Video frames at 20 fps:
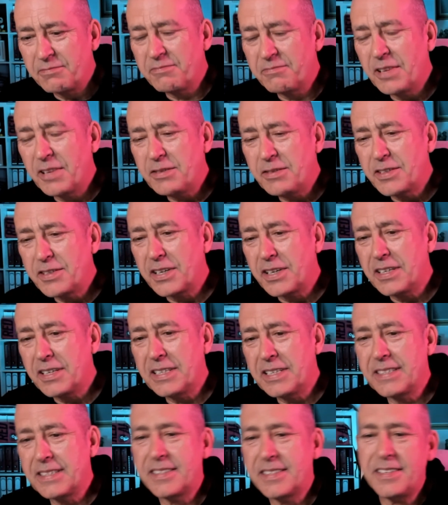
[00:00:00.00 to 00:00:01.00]
Road
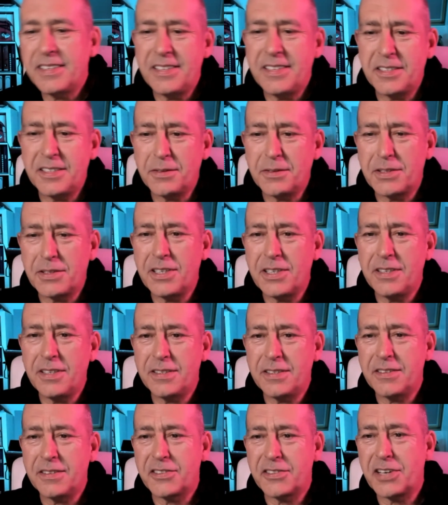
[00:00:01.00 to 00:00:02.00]
tyres that you could also
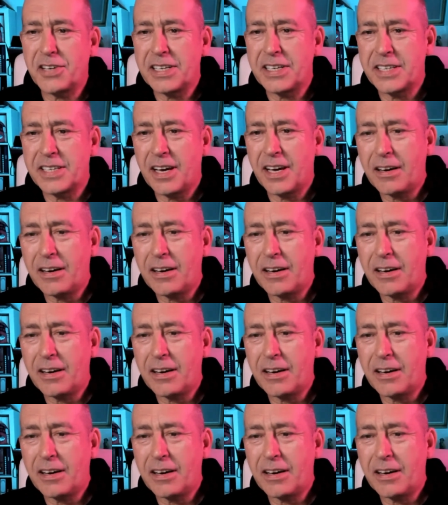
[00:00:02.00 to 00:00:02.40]
use on the track day.